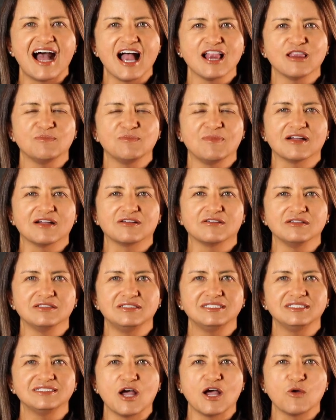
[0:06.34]
Alba
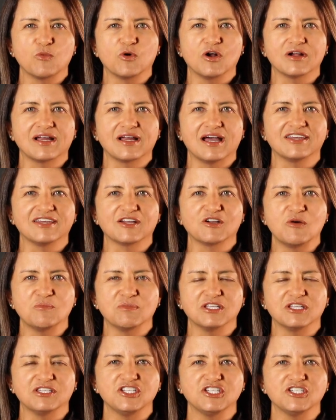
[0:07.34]
Colon. I work at the
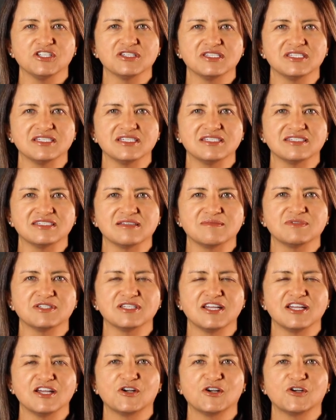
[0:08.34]
Competition Systems
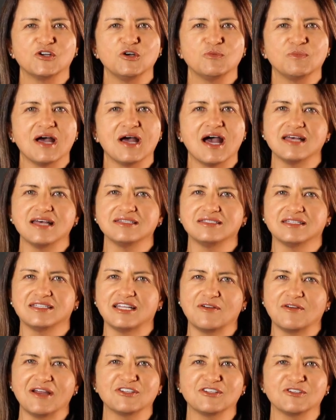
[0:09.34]
Group as the
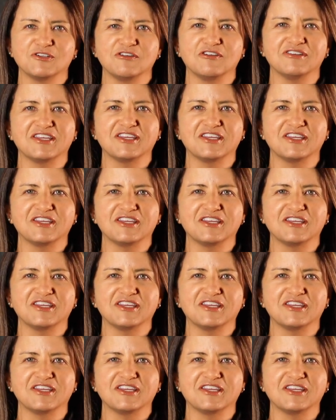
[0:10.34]
director of